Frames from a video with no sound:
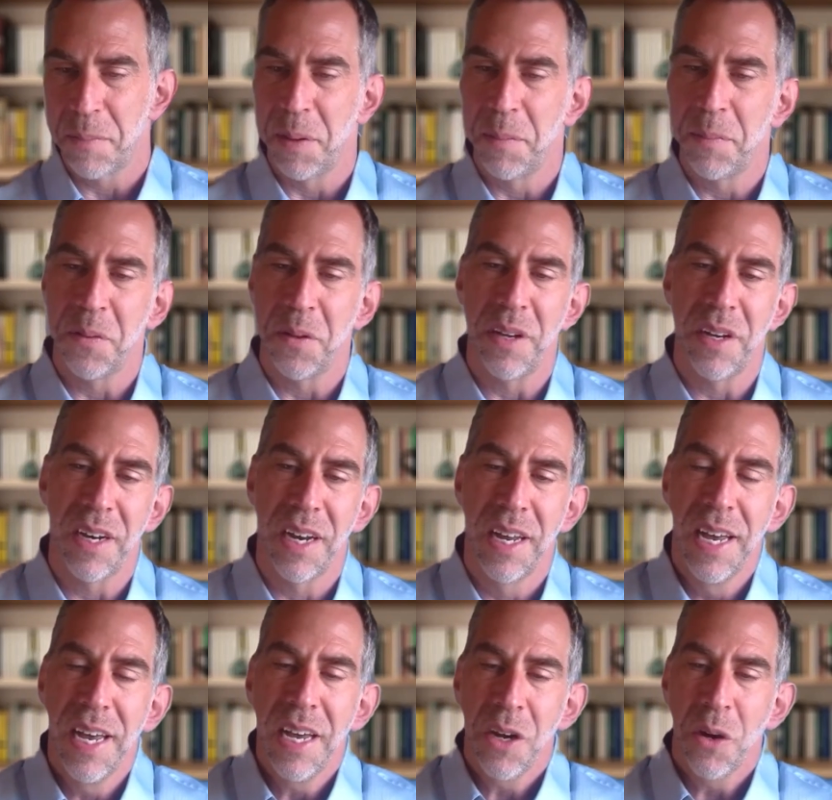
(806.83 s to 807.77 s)
people in
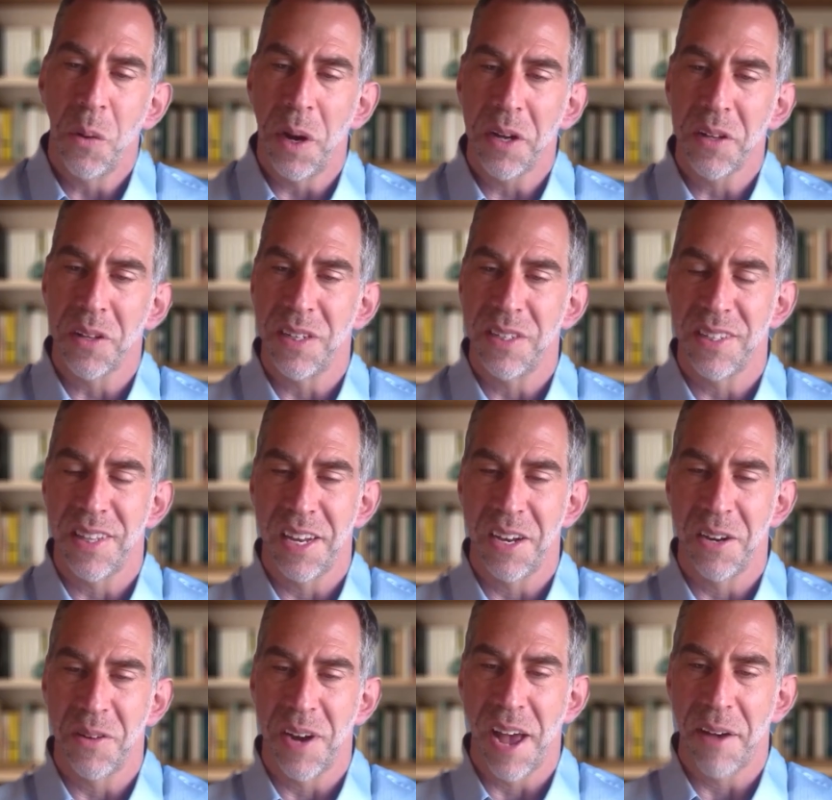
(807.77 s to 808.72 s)
quickly so they
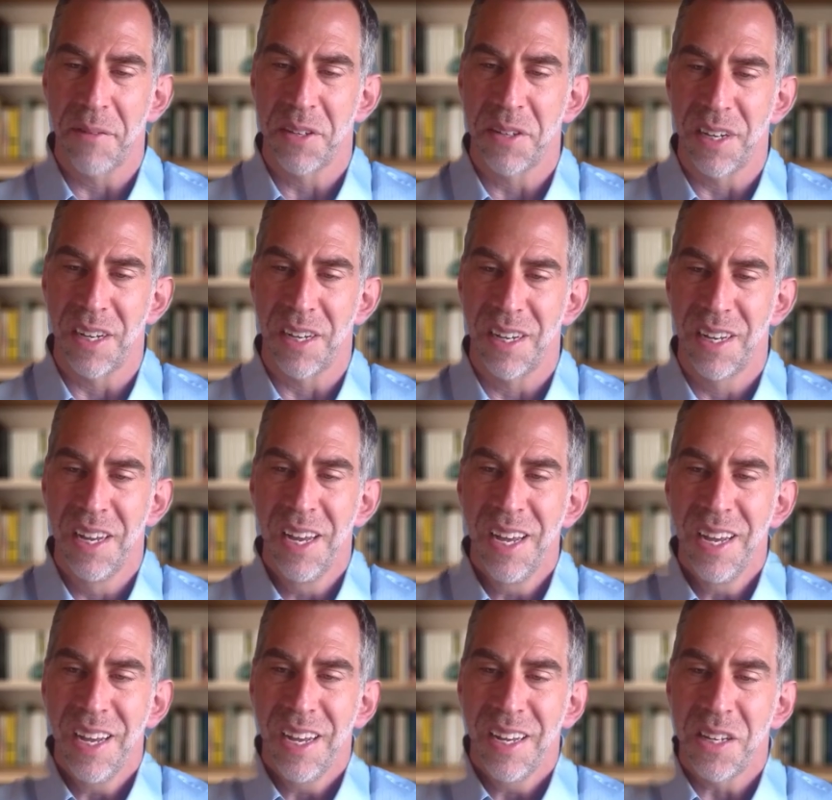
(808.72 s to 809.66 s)
don't have to
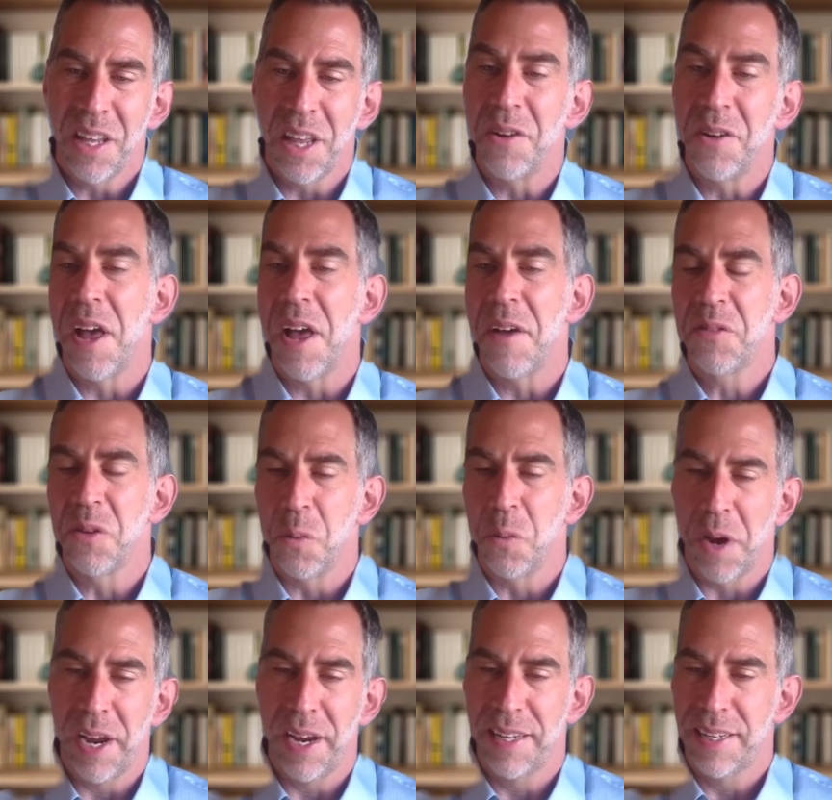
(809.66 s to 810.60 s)

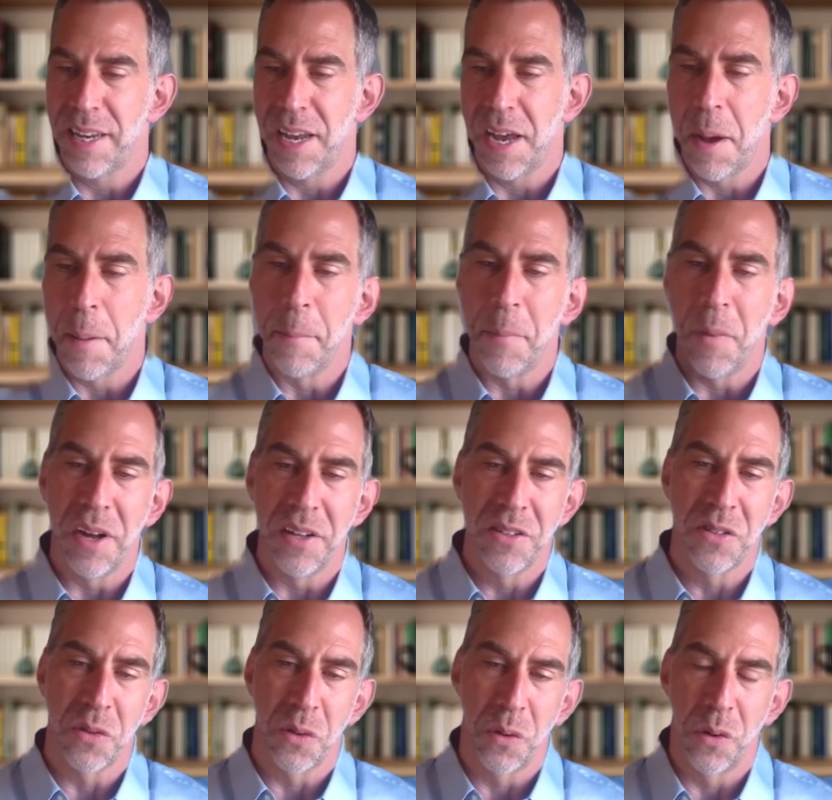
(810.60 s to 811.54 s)
wait
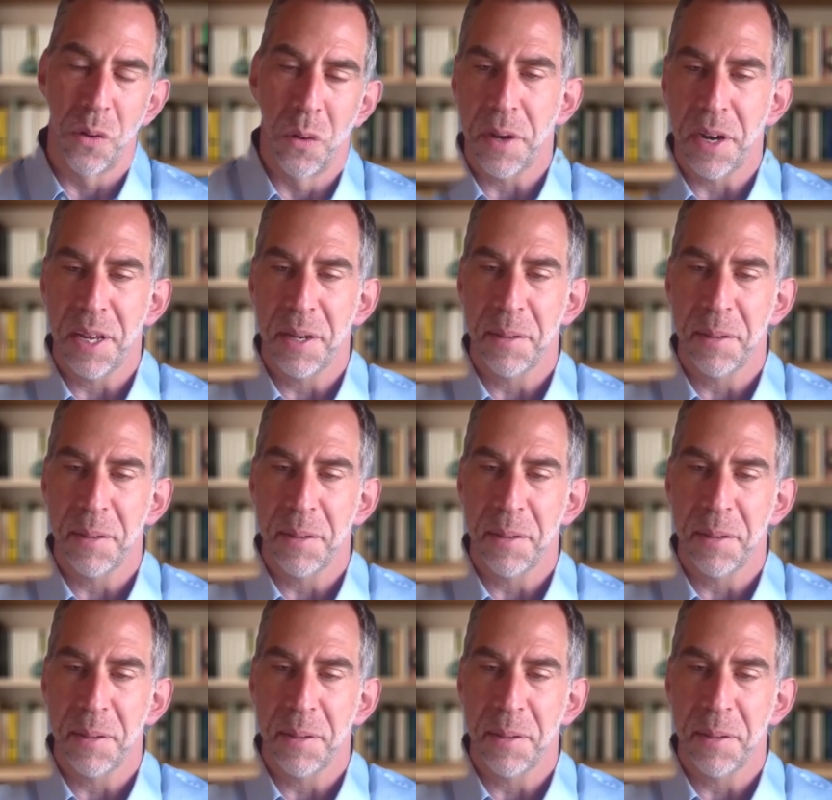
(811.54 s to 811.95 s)
months or.